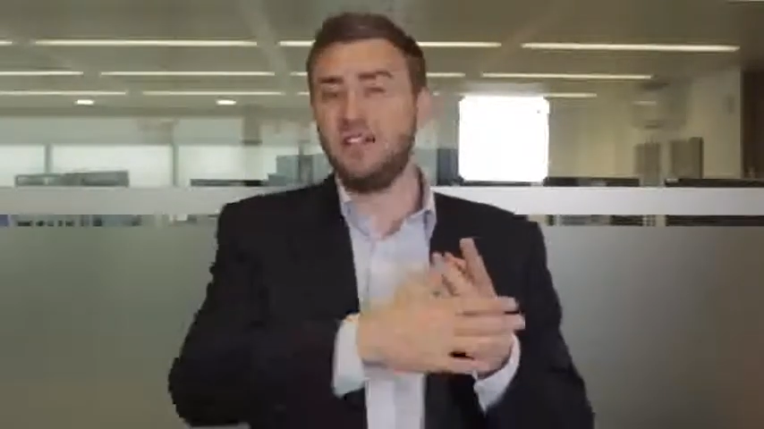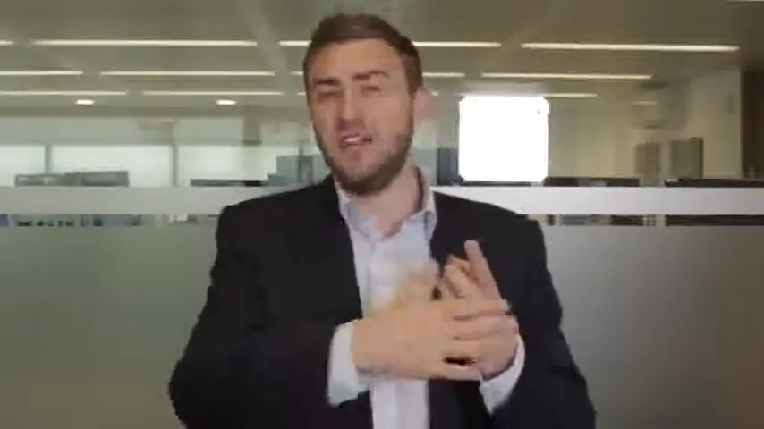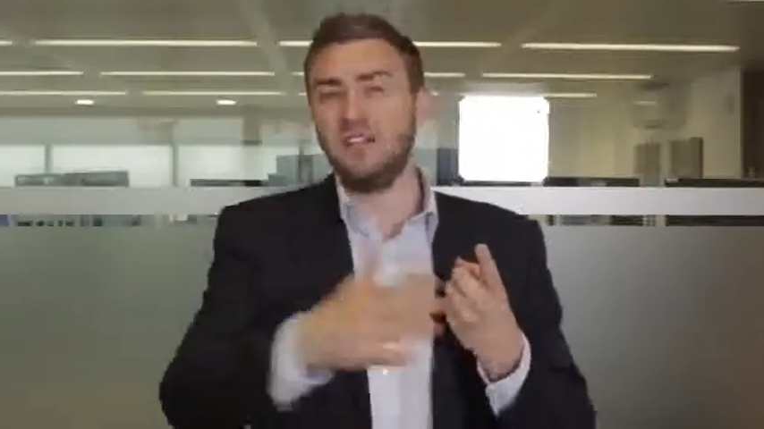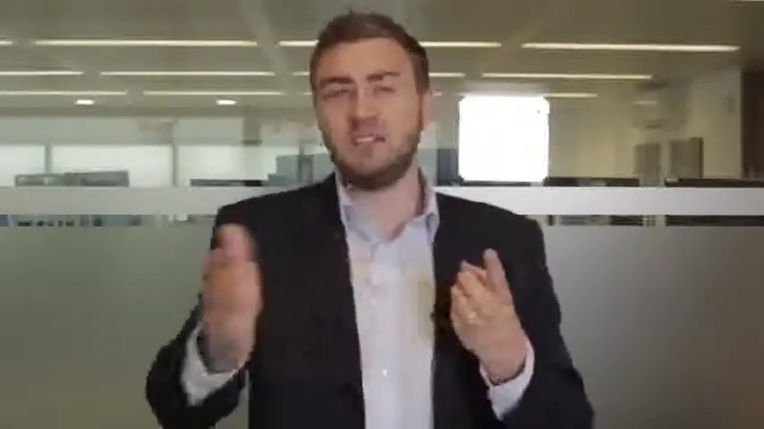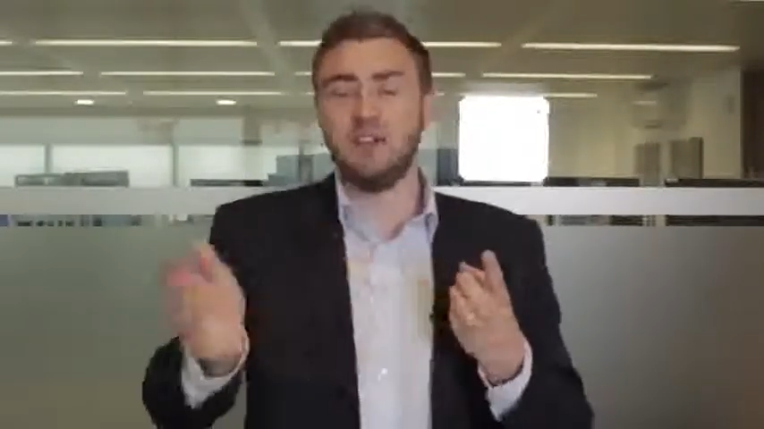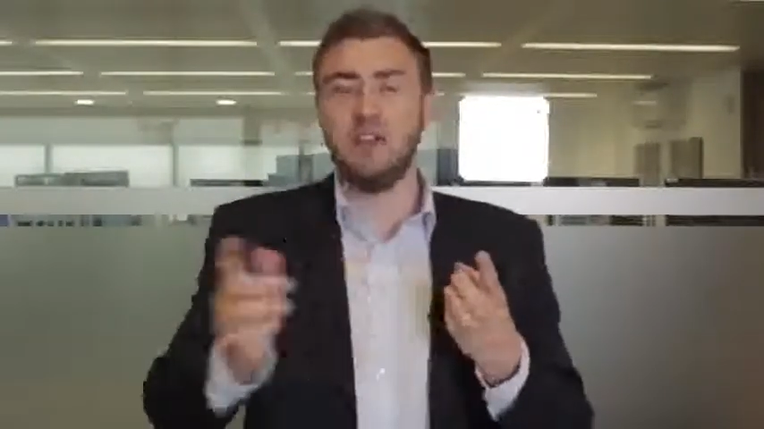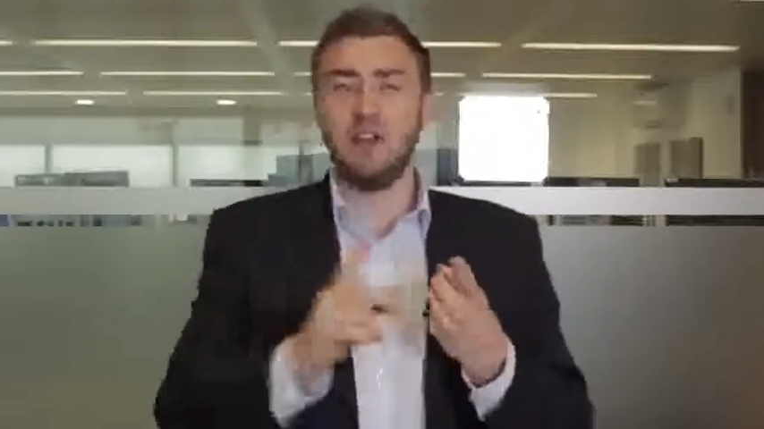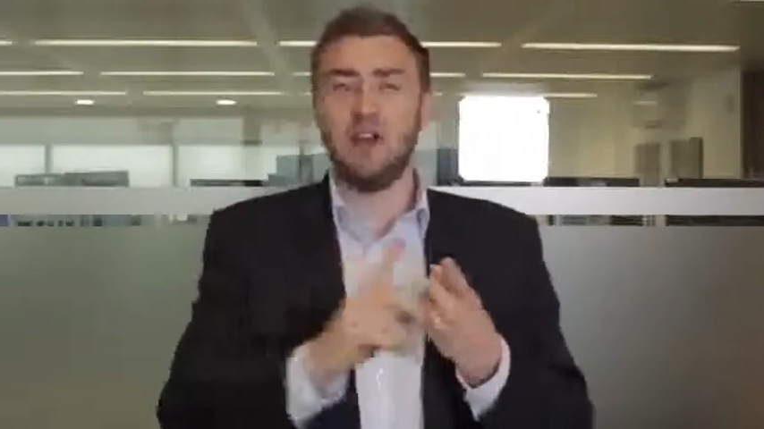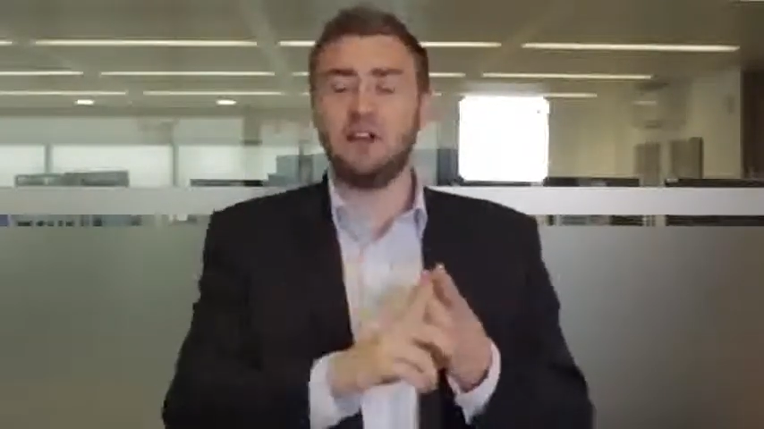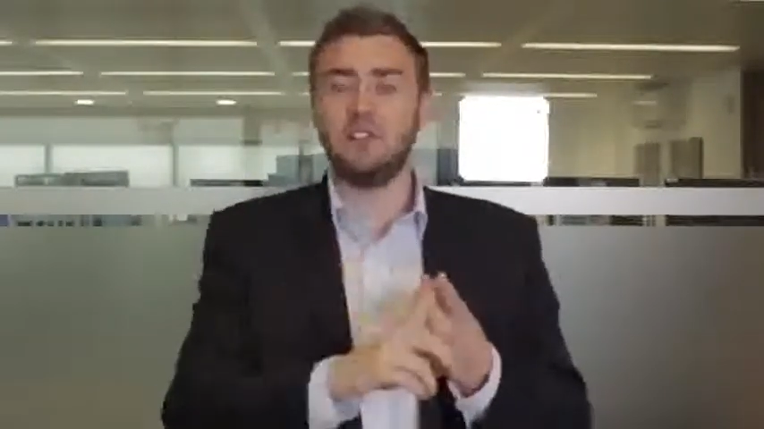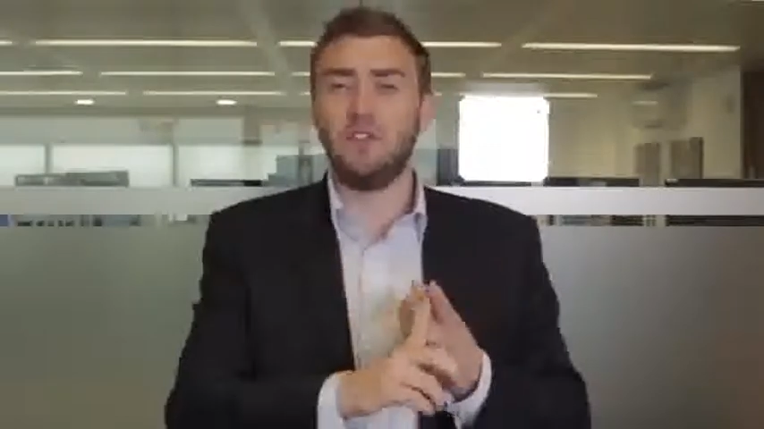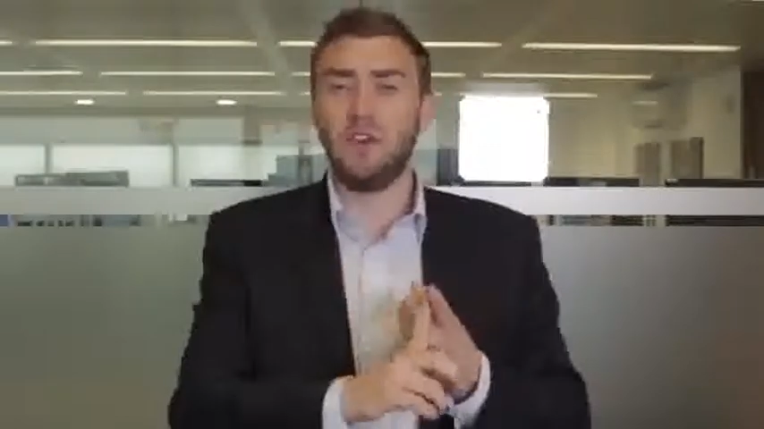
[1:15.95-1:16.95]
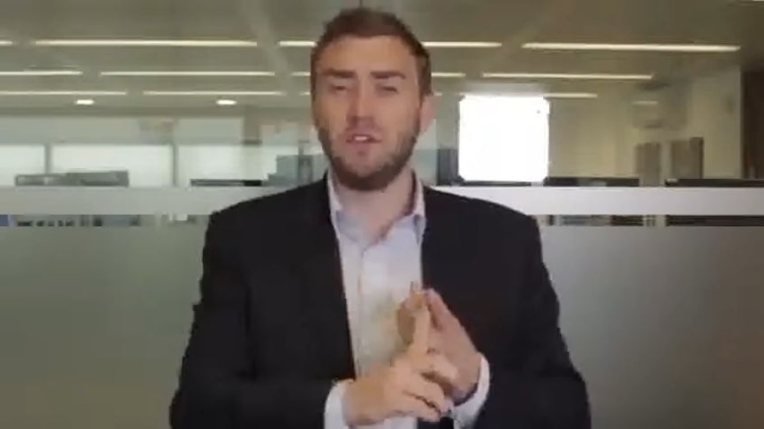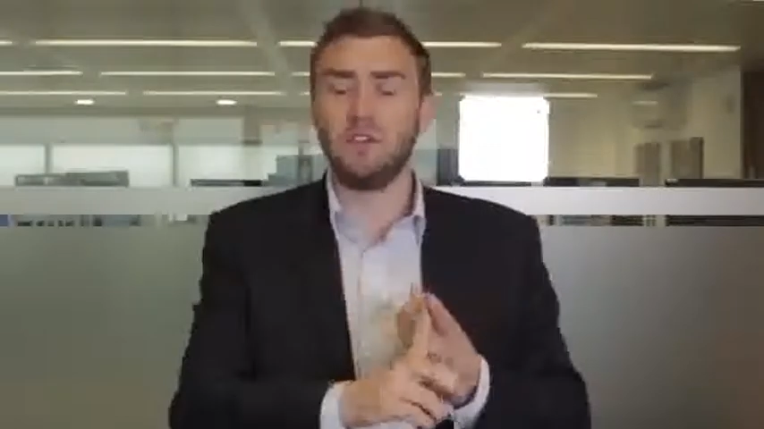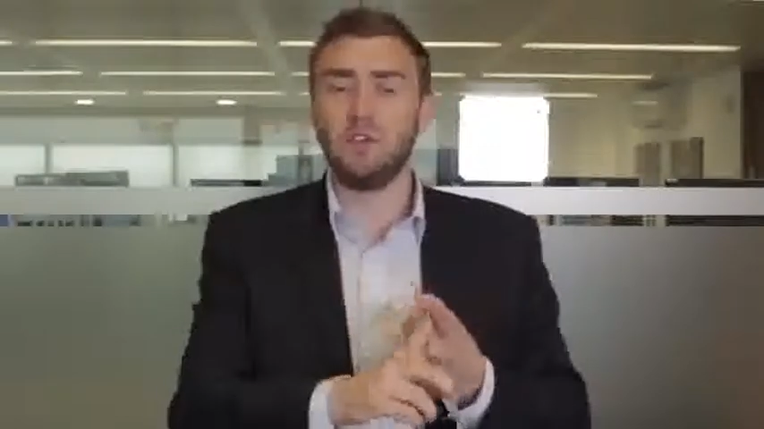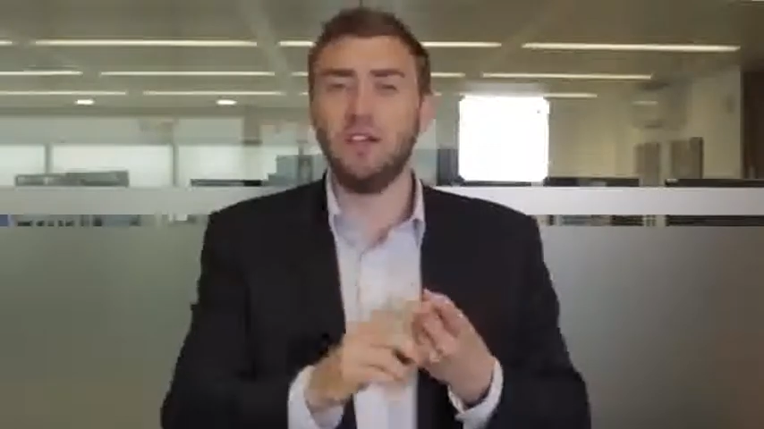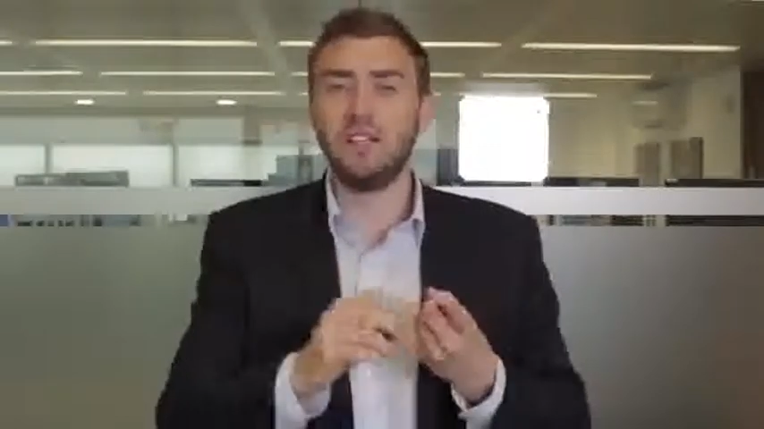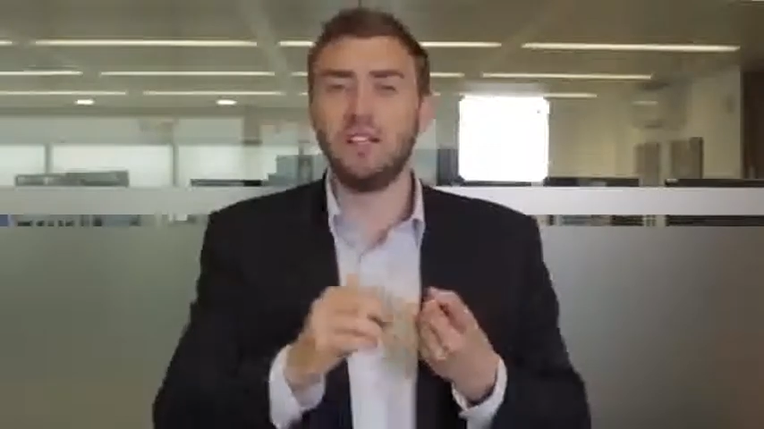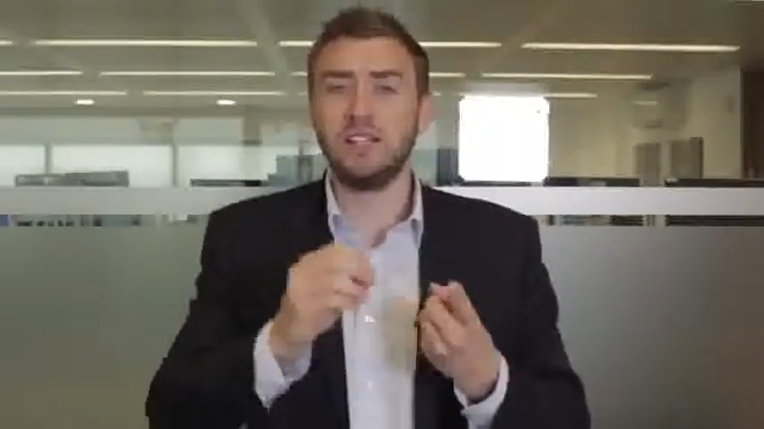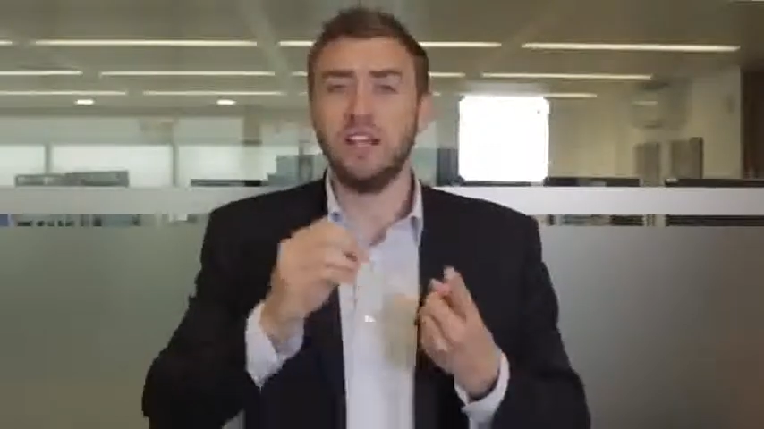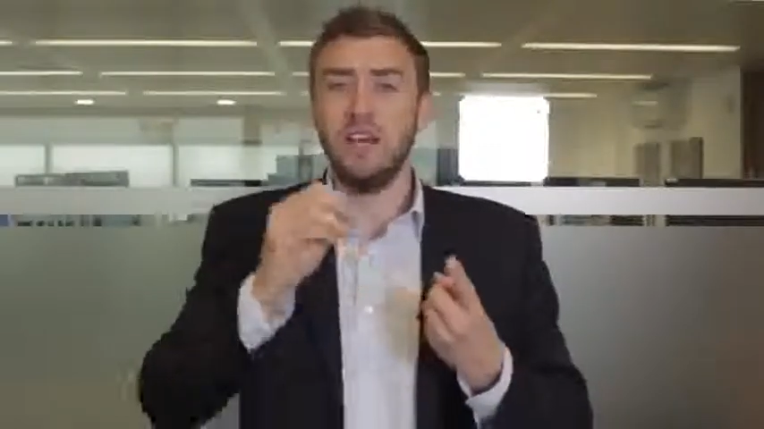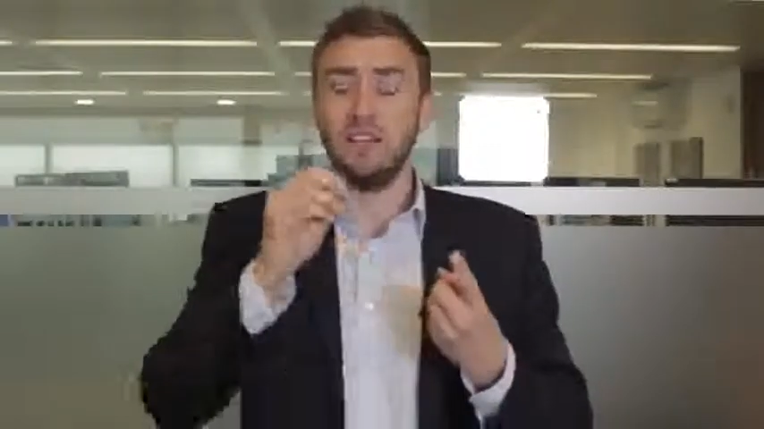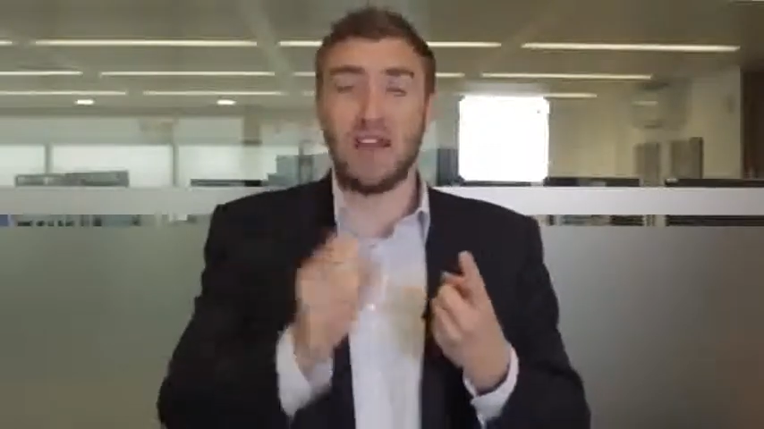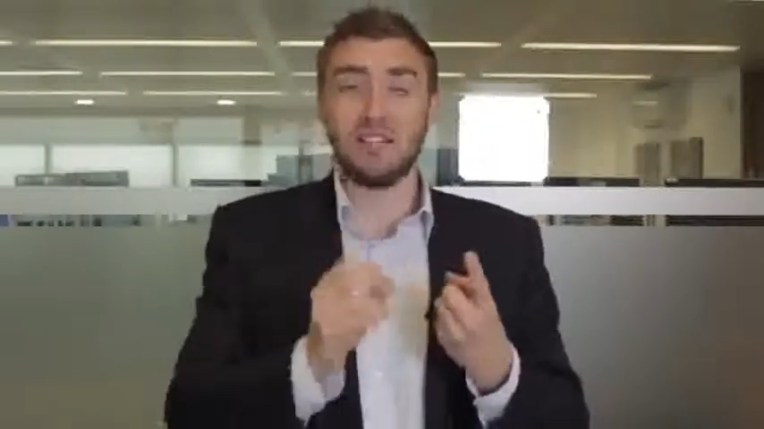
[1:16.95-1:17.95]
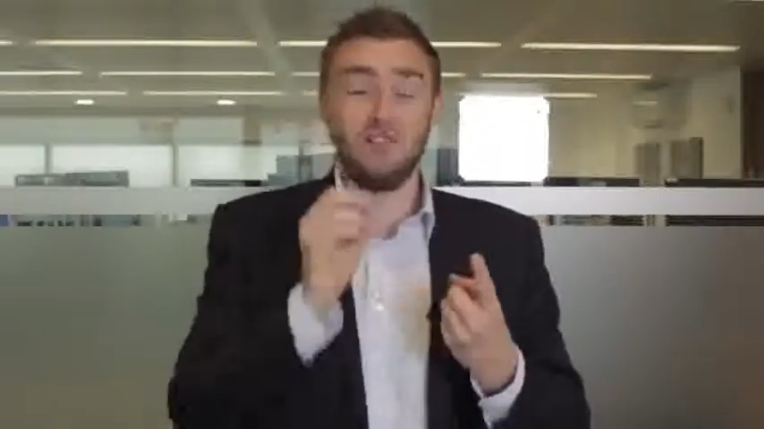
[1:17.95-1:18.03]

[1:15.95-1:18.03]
in the years after the financial crisis.